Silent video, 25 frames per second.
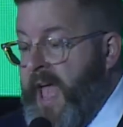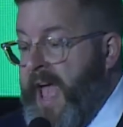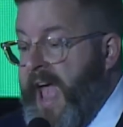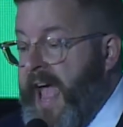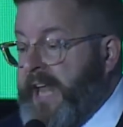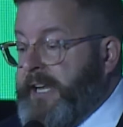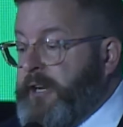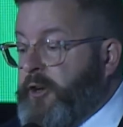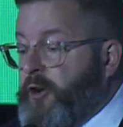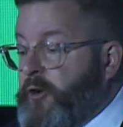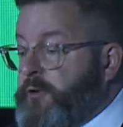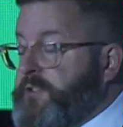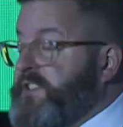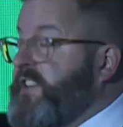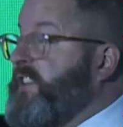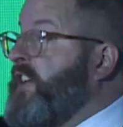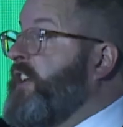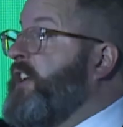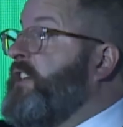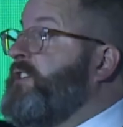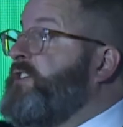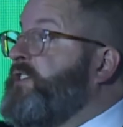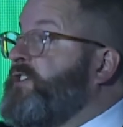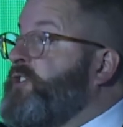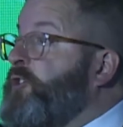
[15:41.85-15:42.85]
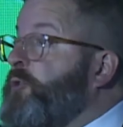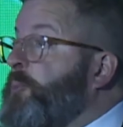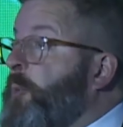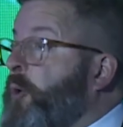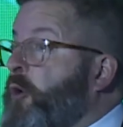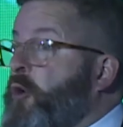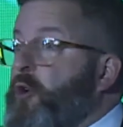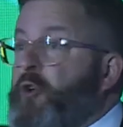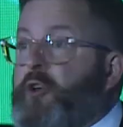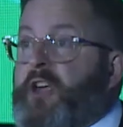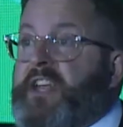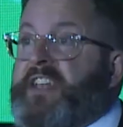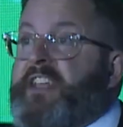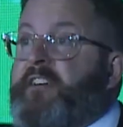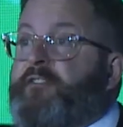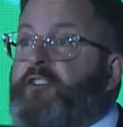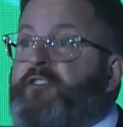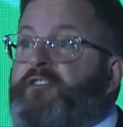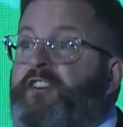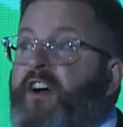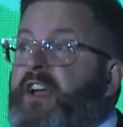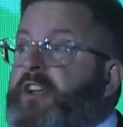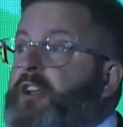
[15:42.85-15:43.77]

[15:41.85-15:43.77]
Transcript: and it hurts the consumer who can never find